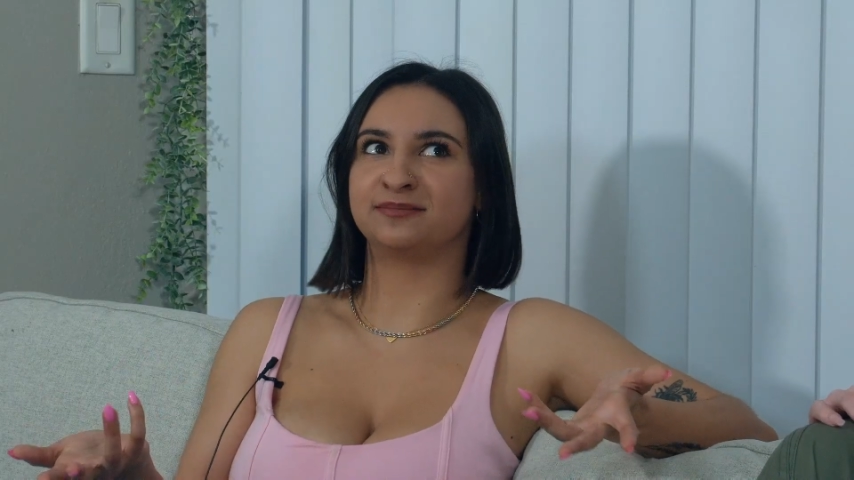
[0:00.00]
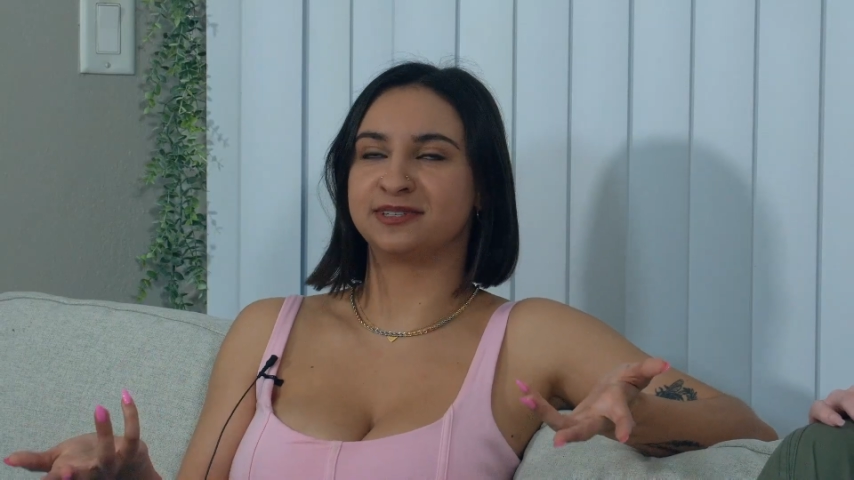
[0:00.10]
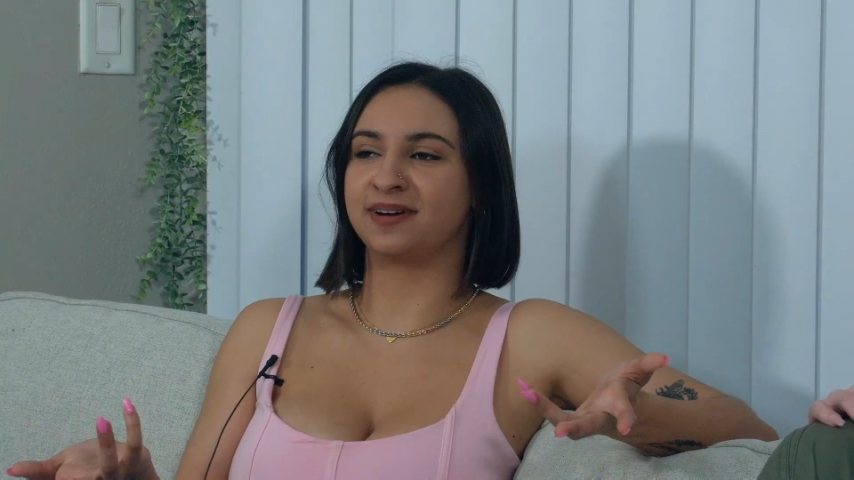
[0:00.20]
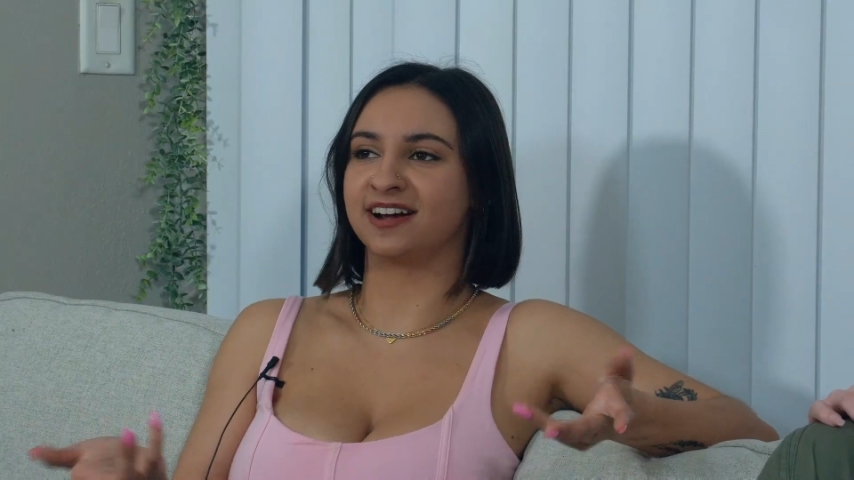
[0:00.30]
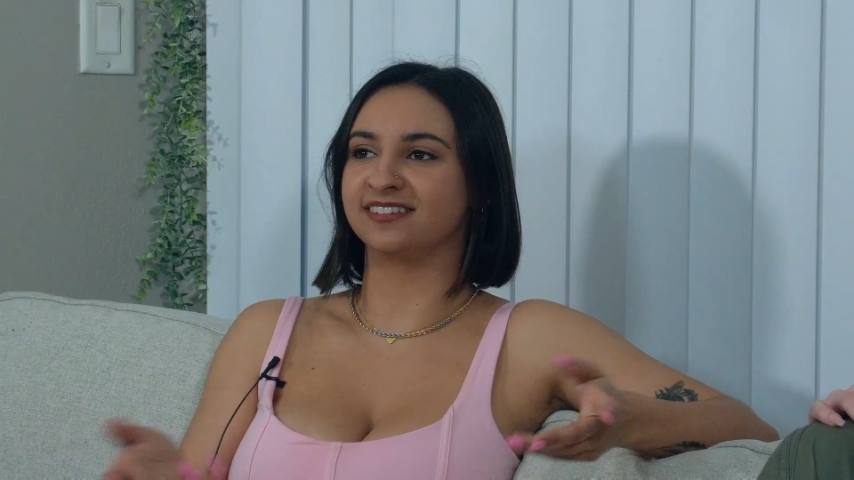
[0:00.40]
up as
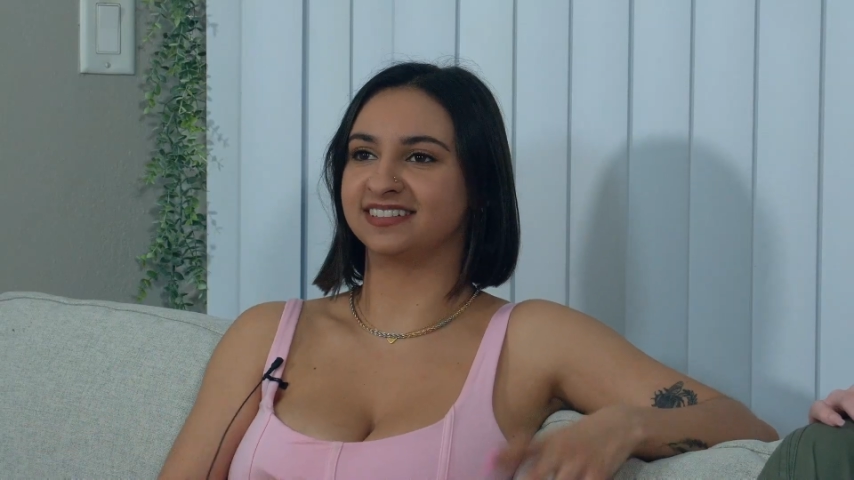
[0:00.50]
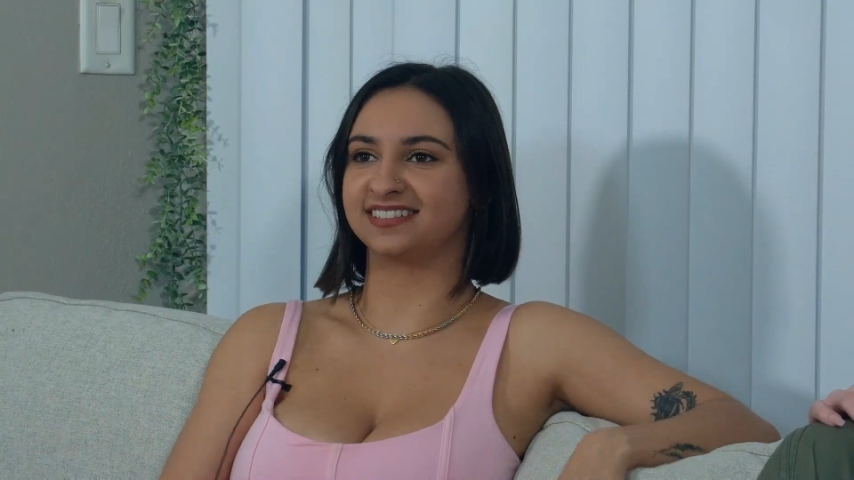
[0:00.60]
pirates.